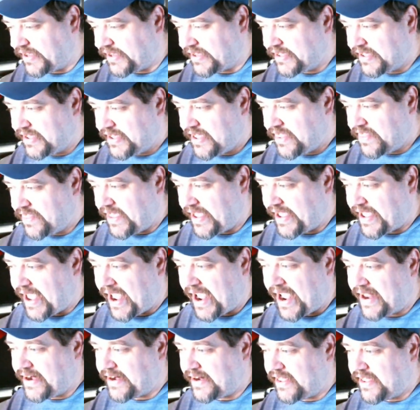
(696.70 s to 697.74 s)
like they
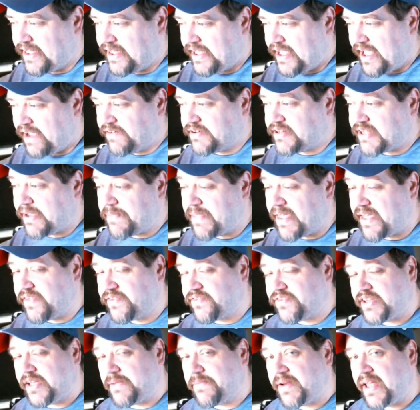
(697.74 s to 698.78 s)
can't. Every time they
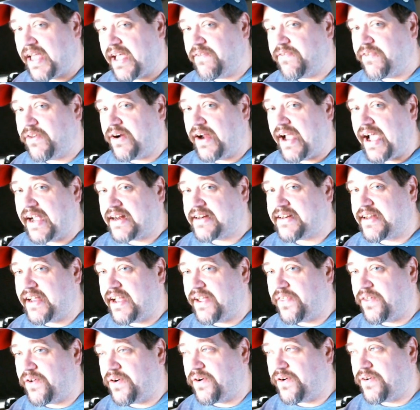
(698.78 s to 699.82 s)
seem to have their act
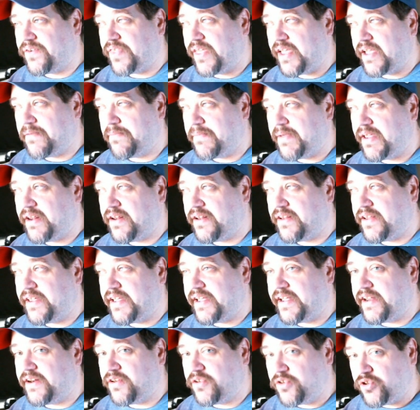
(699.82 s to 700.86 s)
together, they
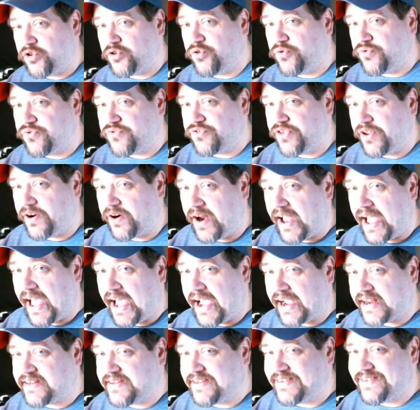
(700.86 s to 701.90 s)
immediately lose their
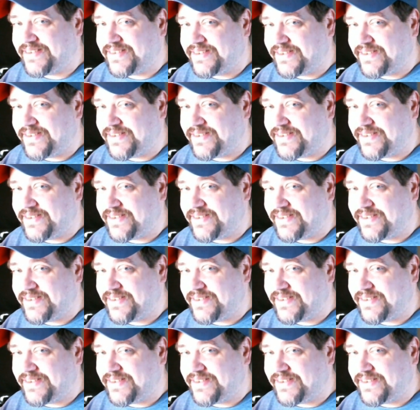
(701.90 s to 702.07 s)
act